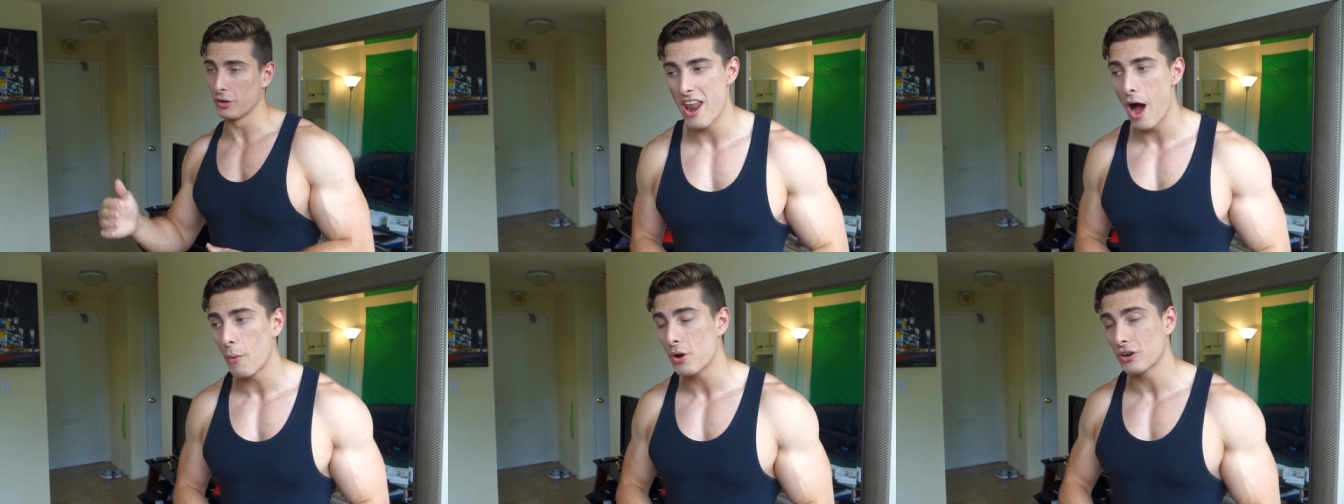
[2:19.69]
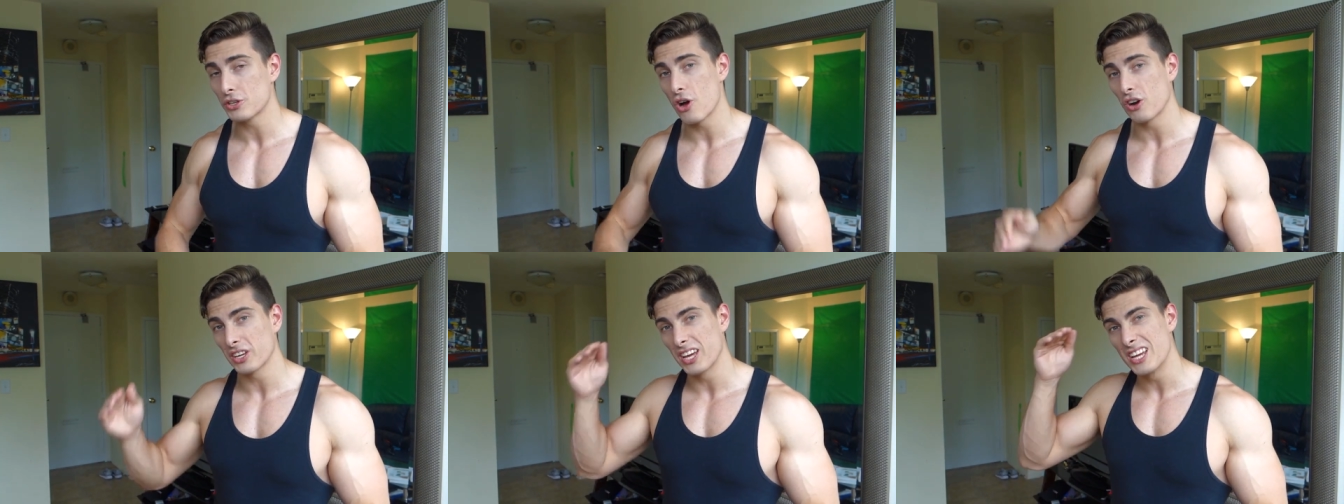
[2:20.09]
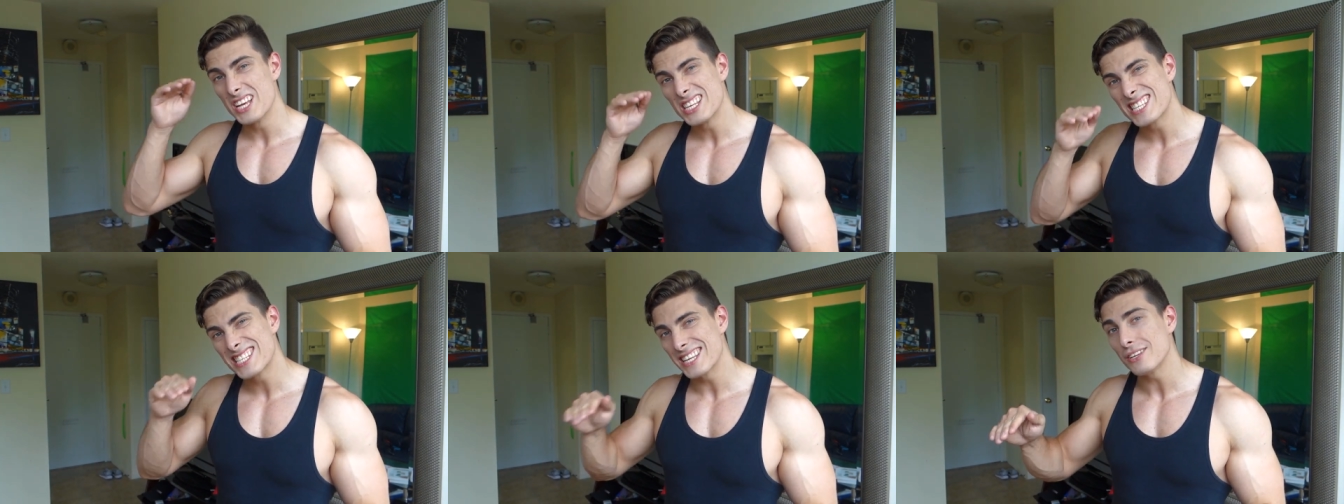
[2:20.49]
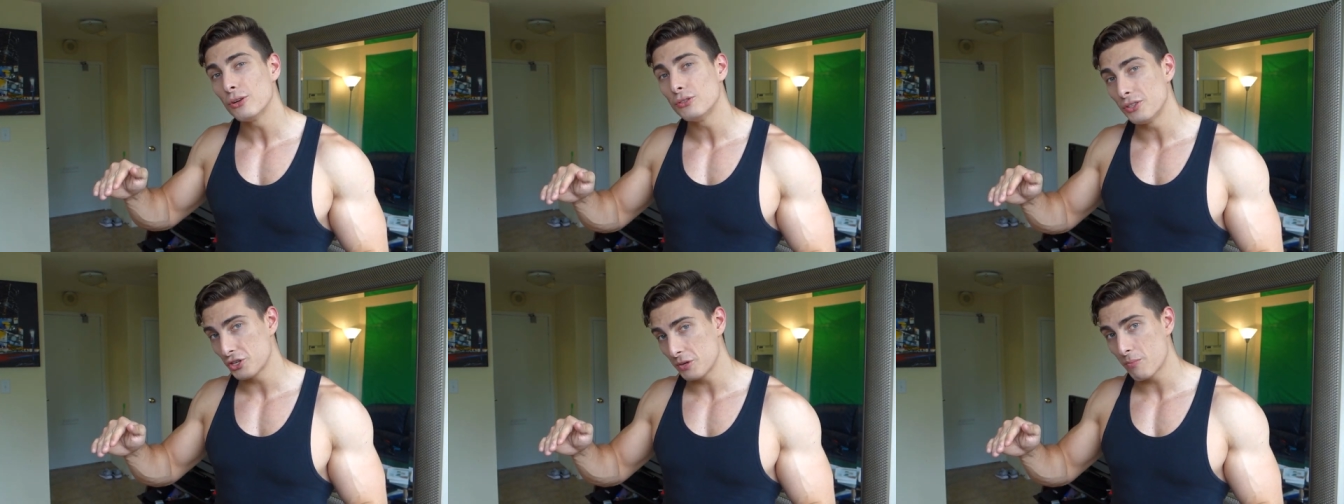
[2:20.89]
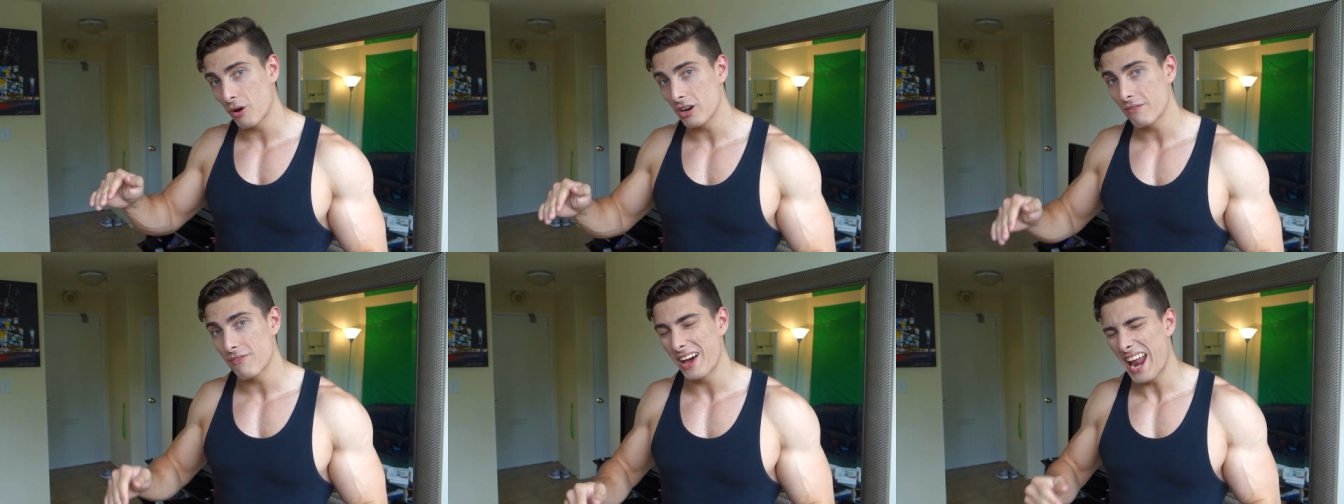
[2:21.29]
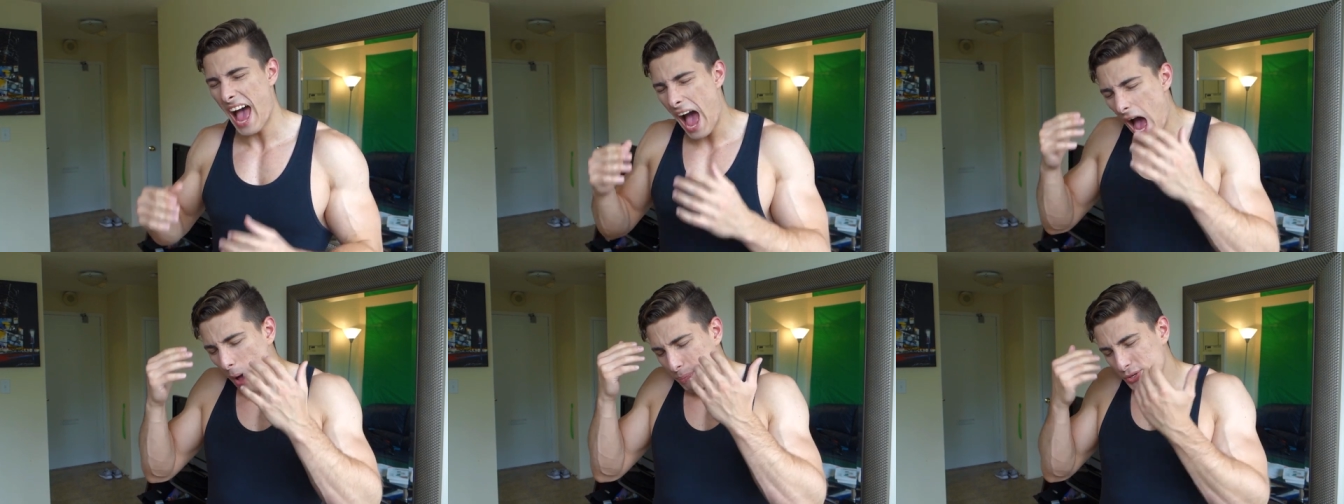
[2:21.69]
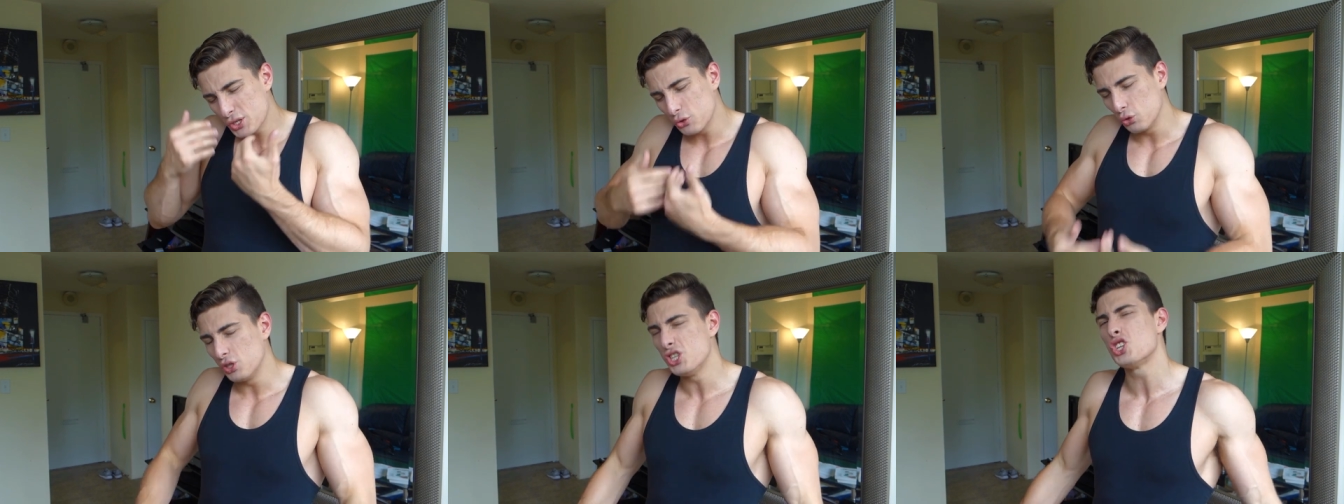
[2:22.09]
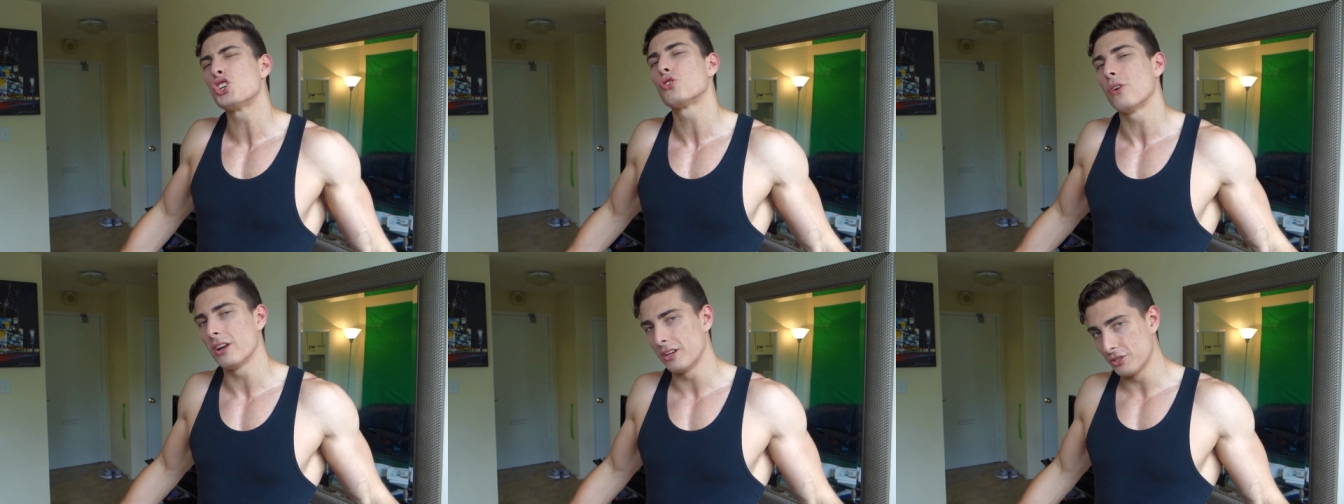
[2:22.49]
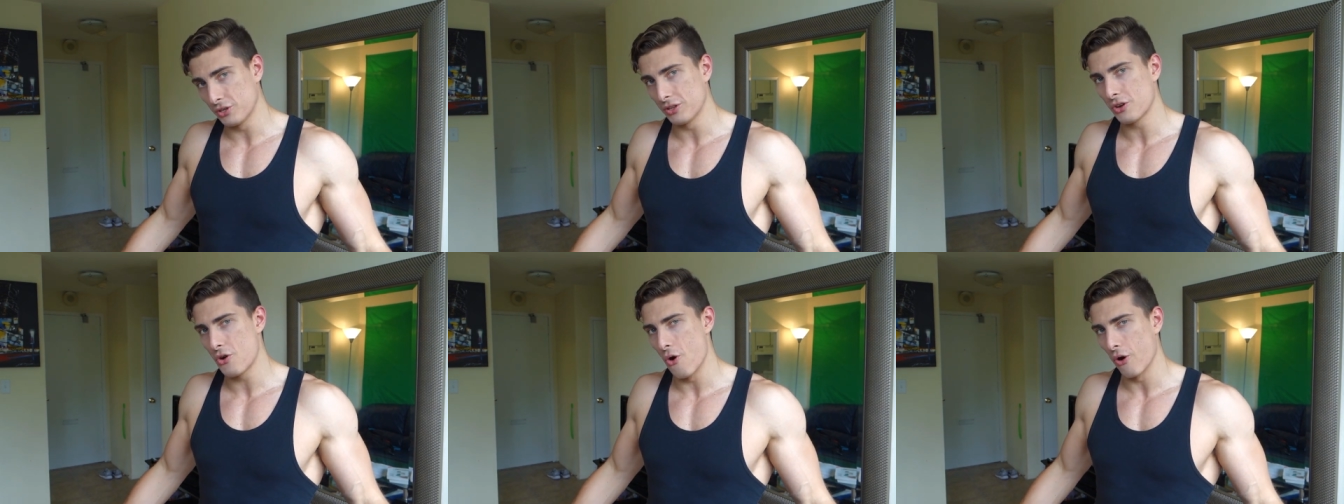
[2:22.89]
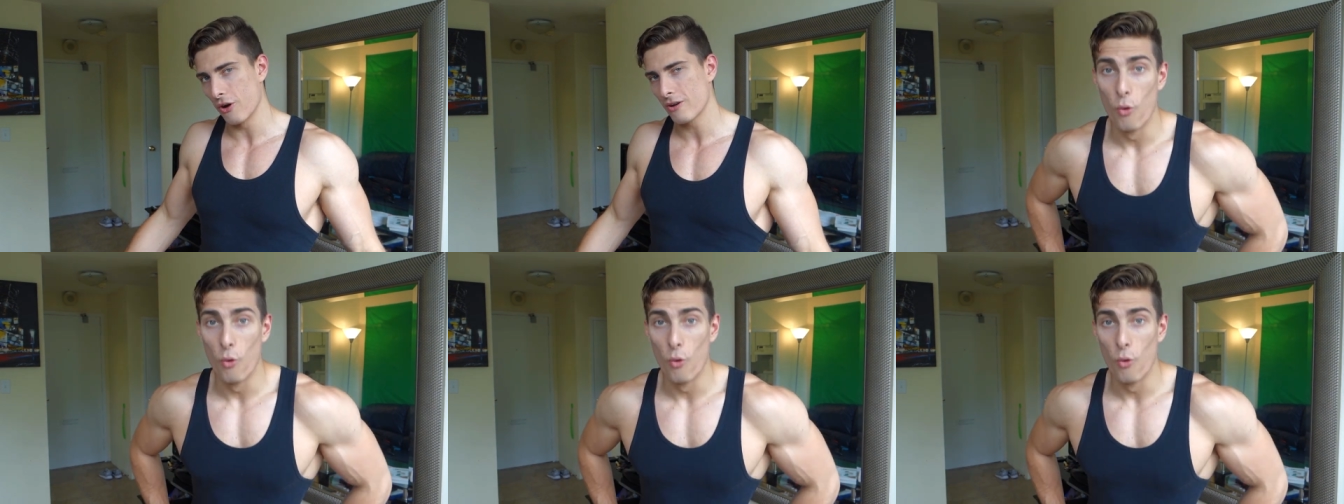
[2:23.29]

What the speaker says: Now we are talking single-digit body fat, absolutely shredded to the core.